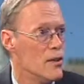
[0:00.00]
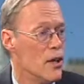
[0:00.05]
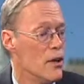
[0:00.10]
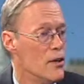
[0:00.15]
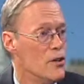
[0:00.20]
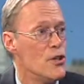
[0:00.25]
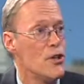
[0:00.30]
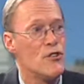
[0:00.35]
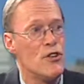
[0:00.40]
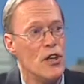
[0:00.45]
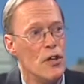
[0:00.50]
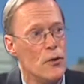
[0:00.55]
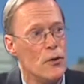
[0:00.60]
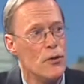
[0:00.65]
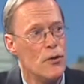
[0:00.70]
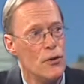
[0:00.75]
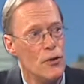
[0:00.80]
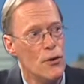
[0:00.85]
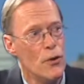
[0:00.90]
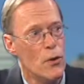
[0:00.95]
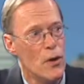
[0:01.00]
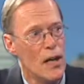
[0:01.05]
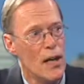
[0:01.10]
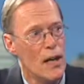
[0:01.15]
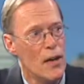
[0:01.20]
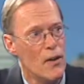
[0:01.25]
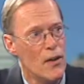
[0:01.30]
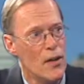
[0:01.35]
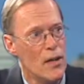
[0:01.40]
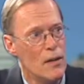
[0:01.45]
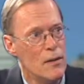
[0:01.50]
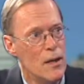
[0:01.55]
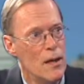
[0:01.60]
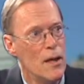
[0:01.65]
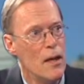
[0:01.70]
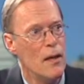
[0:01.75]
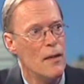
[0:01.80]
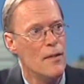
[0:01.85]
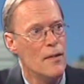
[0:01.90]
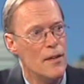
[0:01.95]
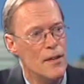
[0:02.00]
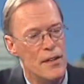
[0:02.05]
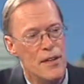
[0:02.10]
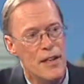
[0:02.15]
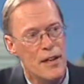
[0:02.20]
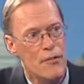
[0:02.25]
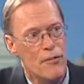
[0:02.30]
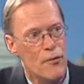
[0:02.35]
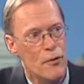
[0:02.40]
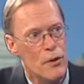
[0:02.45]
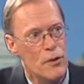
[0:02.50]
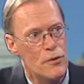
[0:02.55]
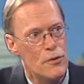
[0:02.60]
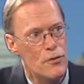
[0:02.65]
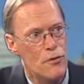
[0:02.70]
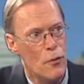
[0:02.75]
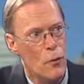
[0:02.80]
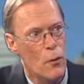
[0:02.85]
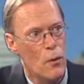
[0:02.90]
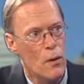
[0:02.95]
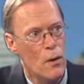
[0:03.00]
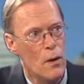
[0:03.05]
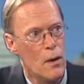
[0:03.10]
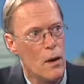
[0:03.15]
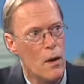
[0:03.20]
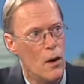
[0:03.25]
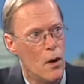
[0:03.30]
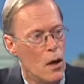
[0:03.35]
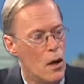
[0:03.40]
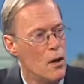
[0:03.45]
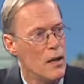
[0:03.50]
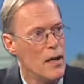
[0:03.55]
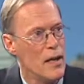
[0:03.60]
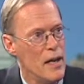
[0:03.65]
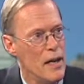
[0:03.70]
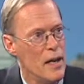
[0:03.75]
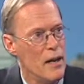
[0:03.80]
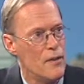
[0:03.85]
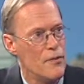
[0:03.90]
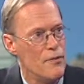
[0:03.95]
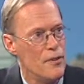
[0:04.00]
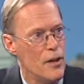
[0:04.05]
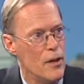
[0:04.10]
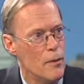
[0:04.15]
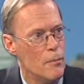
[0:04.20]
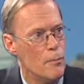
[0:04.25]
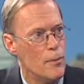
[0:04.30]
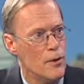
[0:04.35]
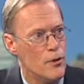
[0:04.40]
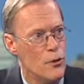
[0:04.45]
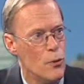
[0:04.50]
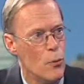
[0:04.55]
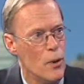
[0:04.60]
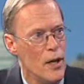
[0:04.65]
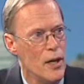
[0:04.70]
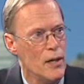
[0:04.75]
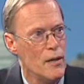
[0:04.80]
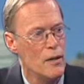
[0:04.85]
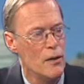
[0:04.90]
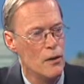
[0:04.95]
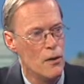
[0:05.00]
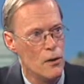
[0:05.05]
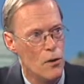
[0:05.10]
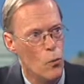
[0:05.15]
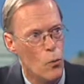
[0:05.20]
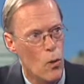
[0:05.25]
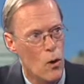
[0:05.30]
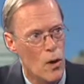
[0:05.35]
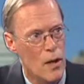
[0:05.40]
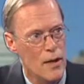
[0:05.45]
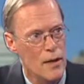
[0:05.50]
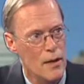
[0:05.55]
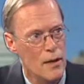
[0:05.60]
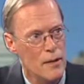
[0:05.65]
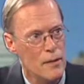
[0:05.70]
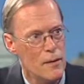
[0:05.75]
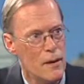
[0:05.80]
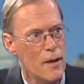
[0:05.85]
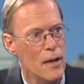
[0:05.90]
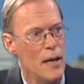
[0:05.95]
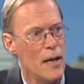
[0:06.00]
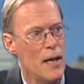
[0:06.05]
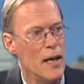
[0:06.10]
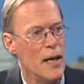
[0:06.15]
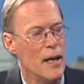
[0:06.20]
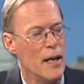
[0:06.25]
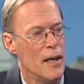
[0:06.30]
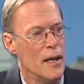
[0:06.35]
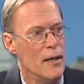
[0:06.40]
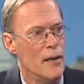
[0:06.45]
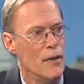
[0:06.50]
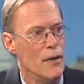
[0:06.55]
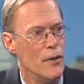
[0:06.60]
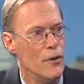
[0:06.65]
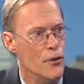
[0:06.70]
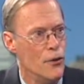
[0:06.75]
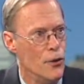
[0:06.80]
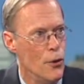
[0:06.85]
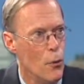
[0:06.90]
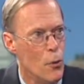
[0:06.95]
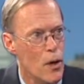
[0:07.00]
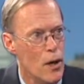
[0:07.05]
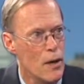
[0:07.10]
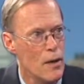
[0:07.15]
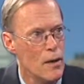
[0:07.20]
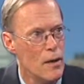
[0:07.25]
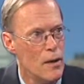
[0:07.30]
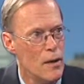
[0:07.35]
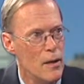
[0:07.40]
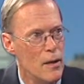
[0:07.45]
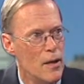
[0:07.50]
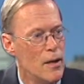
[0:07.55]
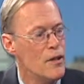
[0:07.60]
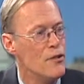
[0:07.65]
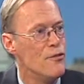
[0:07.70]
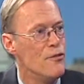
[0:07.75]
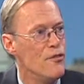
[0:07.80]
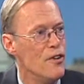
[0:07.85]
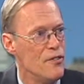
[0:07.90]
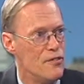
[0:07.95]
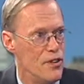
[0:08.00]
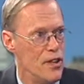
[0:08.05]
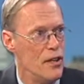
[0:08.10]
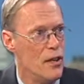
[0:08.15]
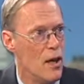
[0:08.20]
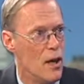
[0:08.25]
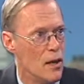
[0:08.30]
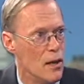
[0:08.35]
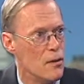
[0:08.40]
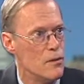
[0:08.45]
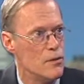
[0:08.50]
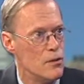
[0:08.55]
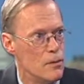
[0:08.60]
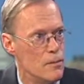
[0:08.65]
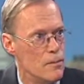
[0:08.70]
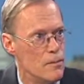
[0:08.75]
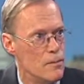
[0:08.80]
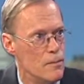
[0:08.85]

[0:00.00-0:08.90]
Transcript: I'll tell you, just here in the New York area, the difference for a holiday airfare between LaGuardia and Newark is fifty dollars.